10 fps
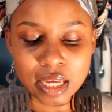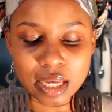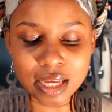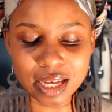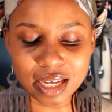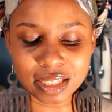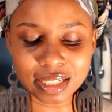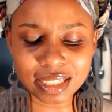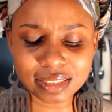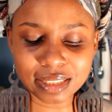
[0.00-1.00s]
and
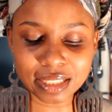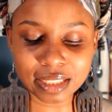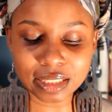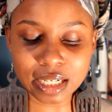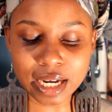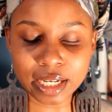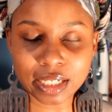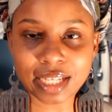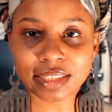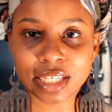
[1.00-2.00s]
nineteen ninety nine,
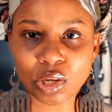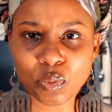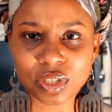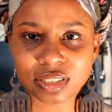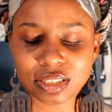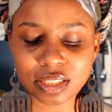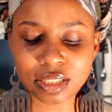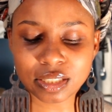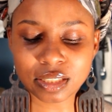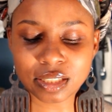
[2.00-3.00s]
I think was
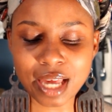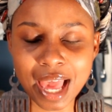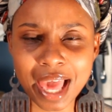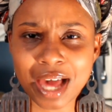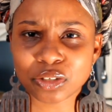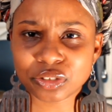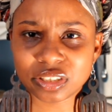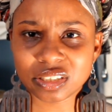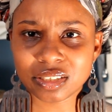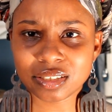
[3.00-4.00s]
the
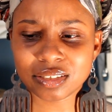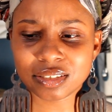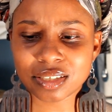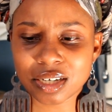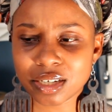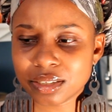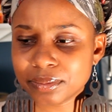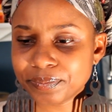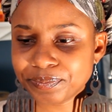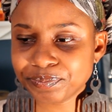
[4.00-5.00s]
algae
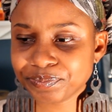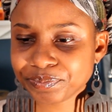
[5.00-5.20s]
um,